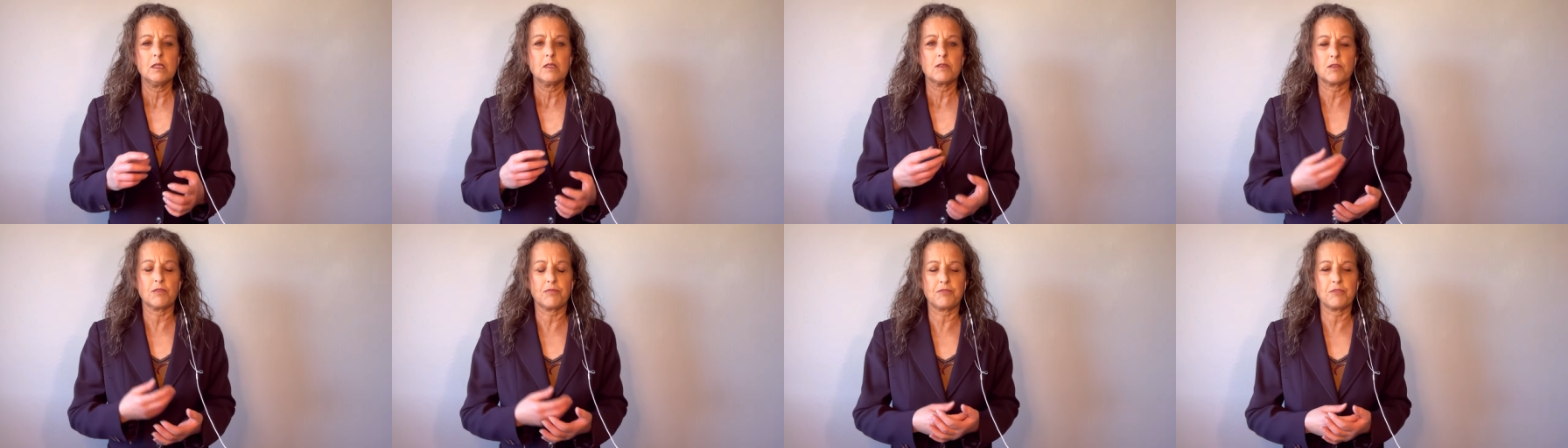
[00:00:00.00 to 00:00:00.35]

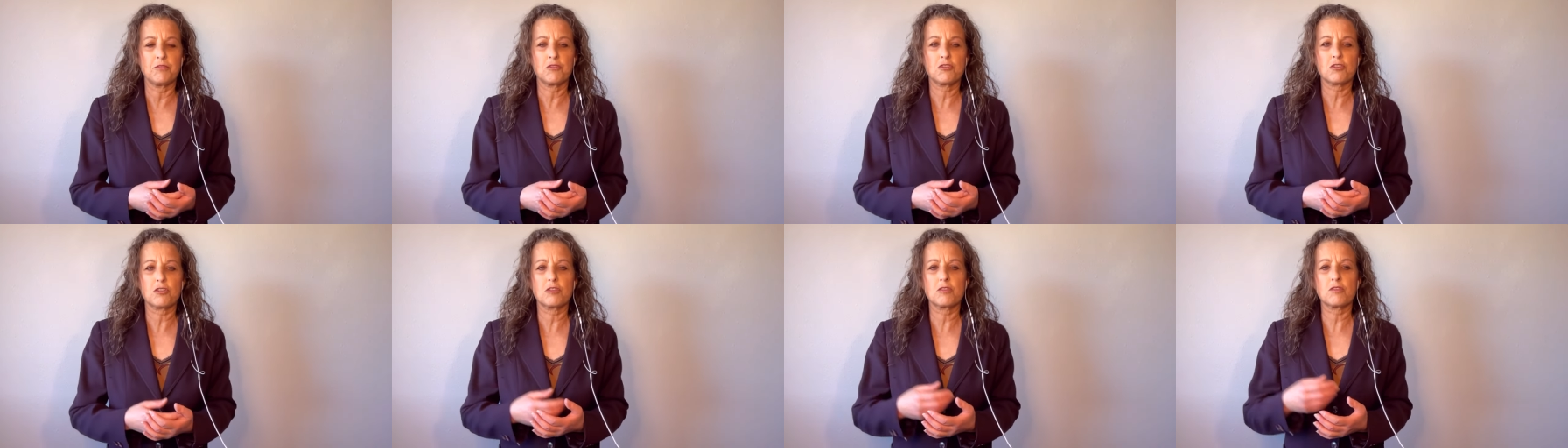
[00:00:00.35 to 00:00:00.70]
the
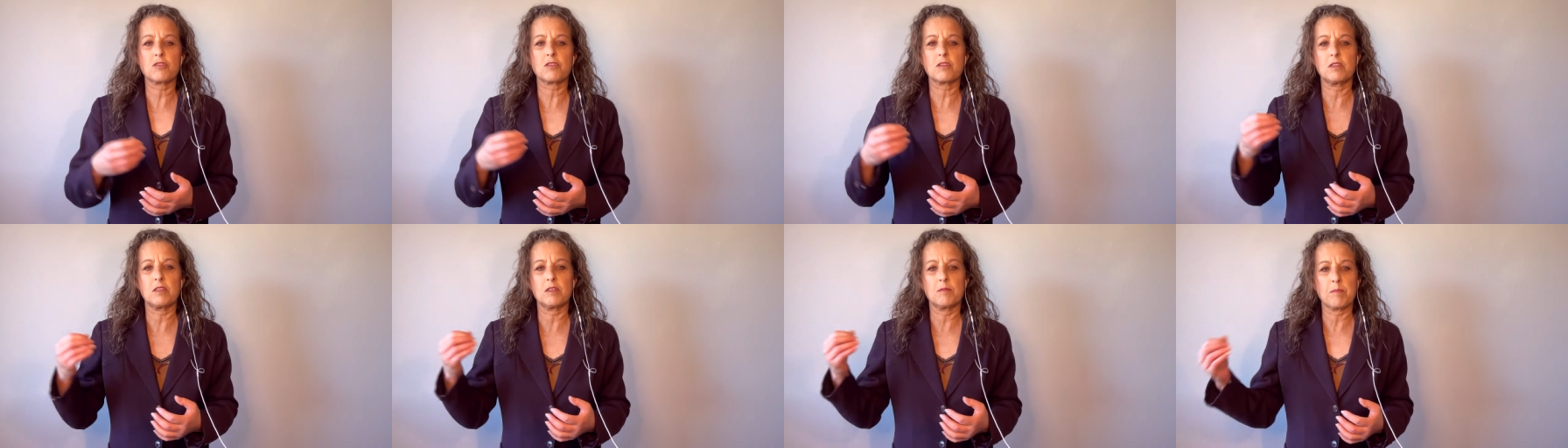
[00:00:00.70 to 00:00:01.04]

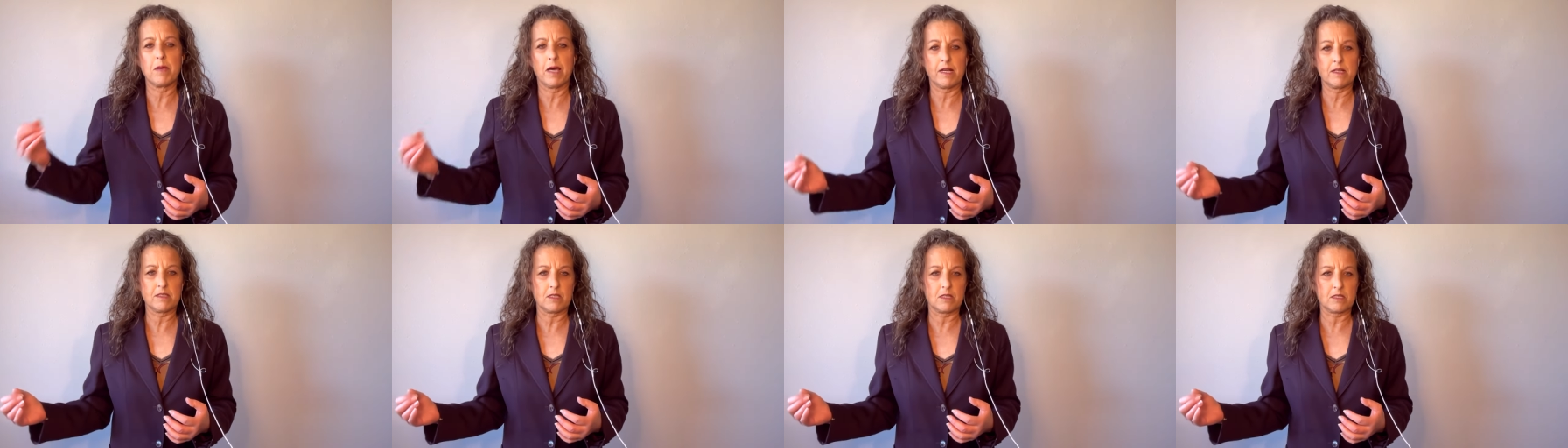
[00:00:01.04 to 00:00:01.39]
futures, the
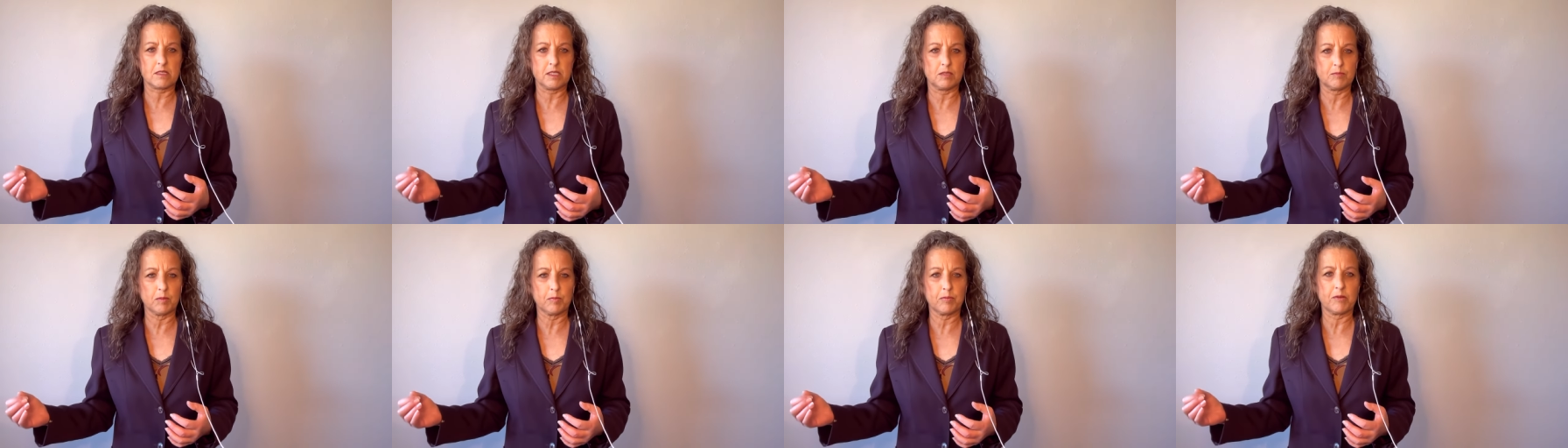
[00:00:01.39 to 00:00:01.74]
Madison's
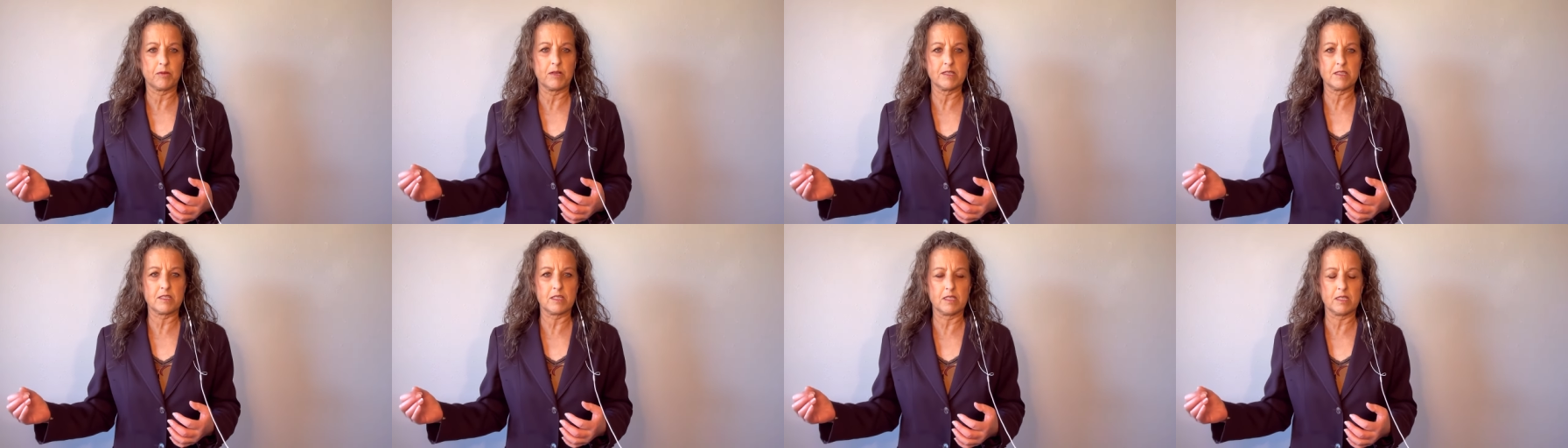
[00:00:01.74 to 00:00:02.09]
Lumber
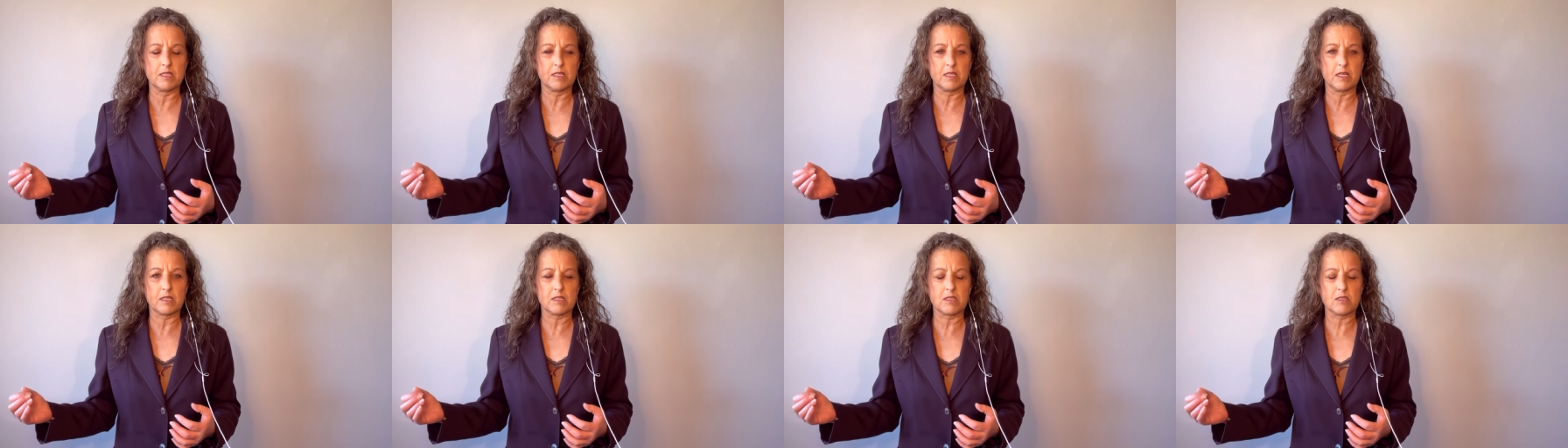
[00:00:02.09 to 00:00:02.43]
Price
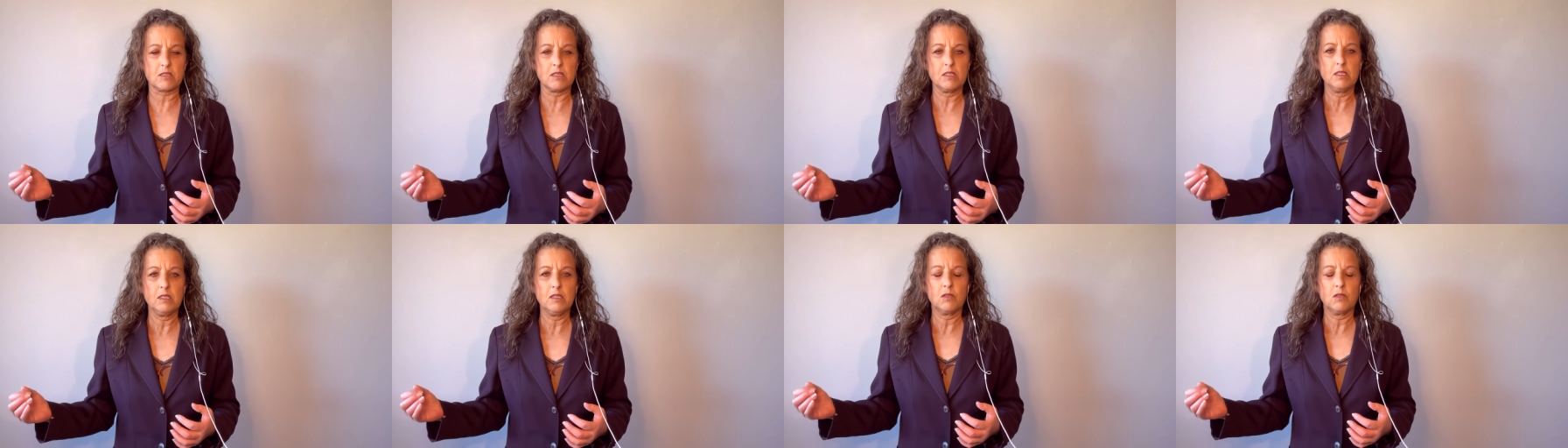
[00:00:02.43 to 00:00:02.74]
Index,